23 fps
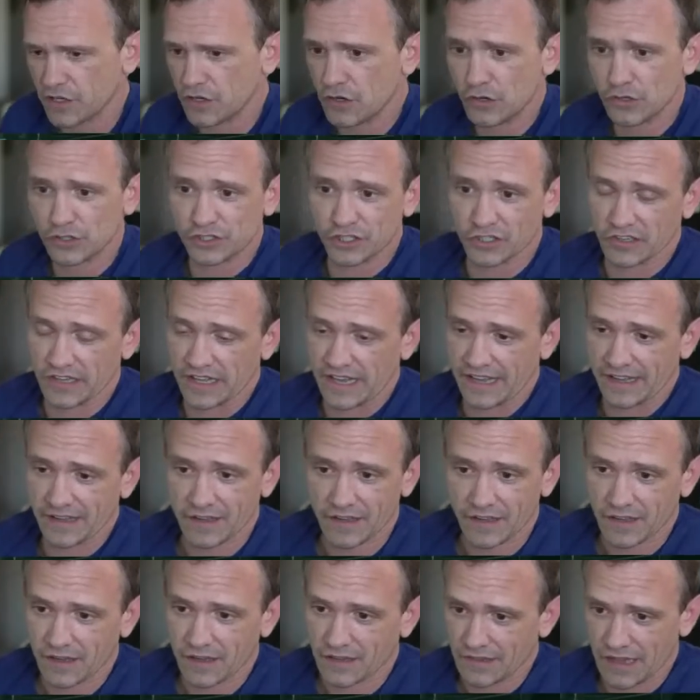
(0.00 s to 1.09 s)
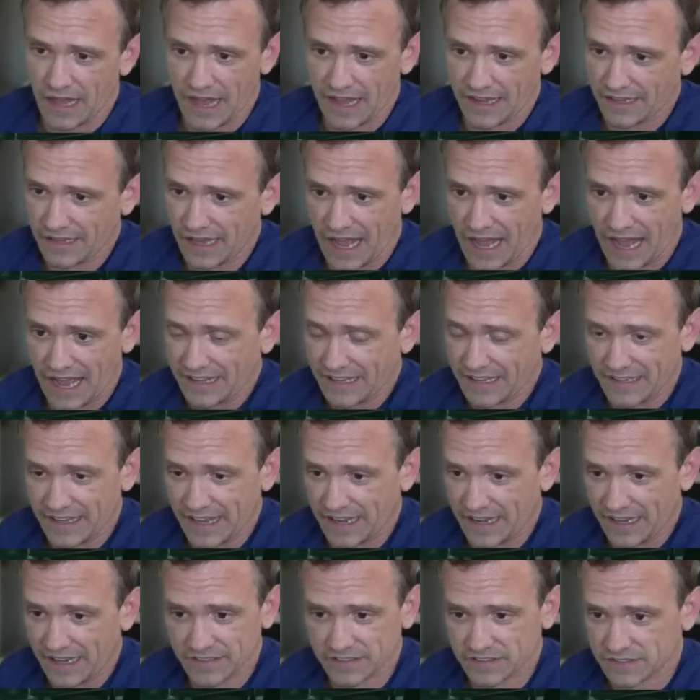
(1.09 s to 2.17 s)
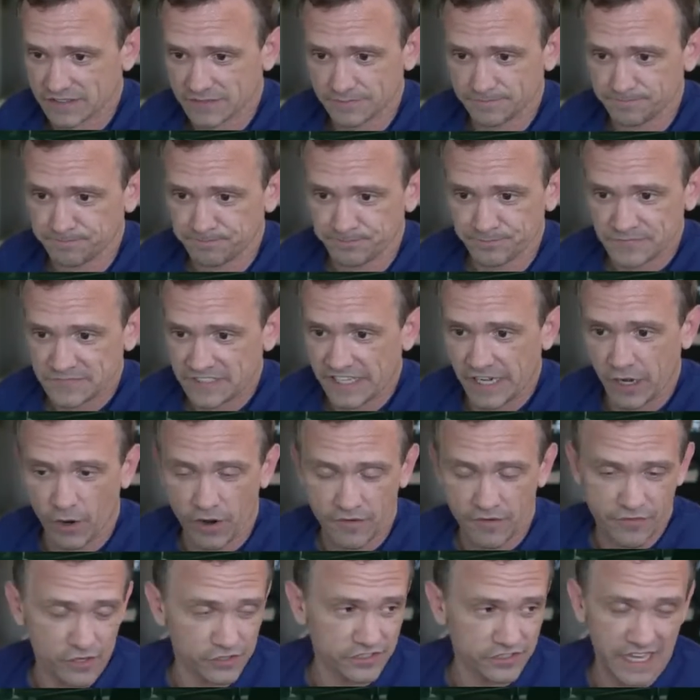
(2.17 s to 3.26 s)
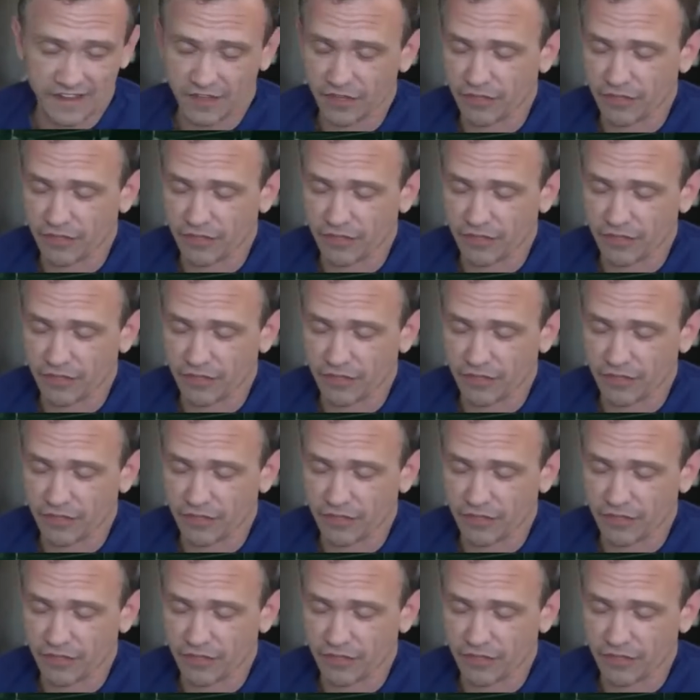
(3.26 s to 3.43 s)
Usually, like, I can get it, you know, if there's like